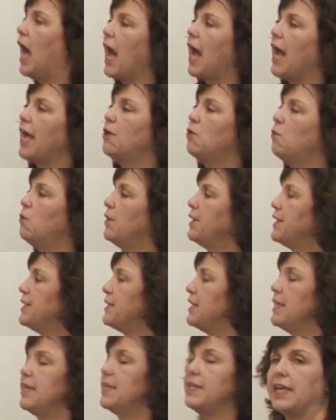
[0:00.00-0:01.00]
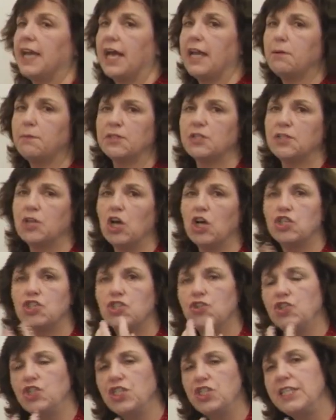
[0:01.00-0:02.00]
I don't want to say the animals.
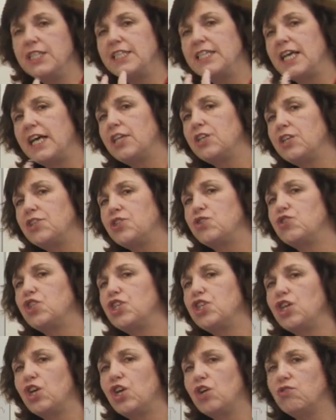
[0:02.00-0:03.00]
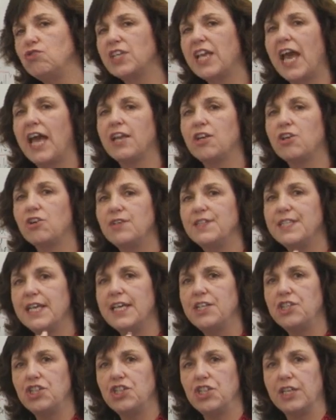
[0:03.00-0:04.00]
So she tells you she knows
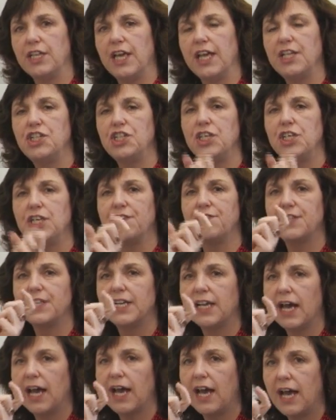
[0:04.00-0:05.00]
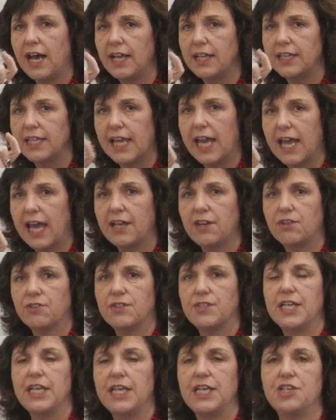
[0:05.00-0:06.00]
categorization, and she gives the
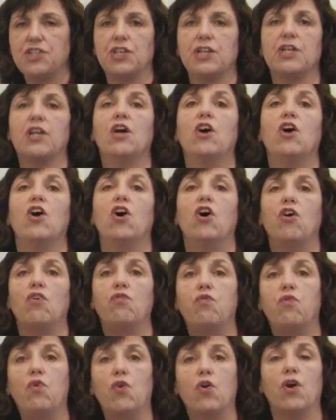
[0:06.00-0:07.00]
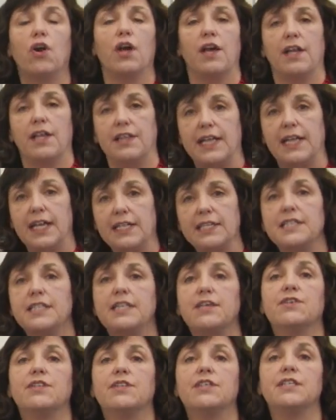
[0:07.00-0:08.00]
categorization for that
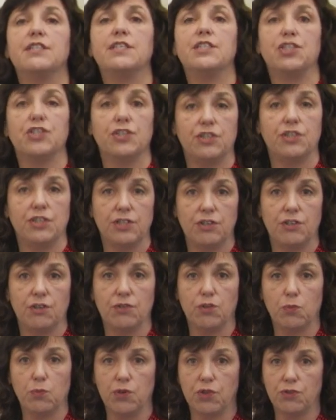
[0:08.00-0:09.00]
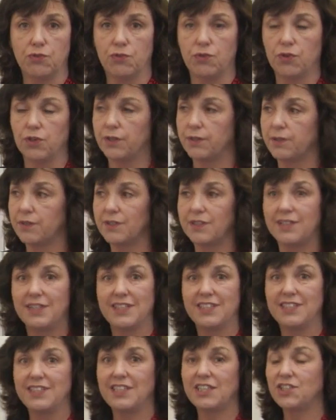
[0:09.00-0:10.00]
series that she didn't know the word for.
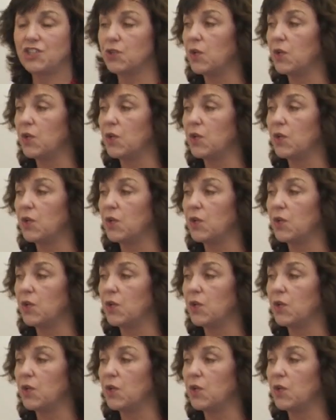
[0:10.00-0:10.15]
Tells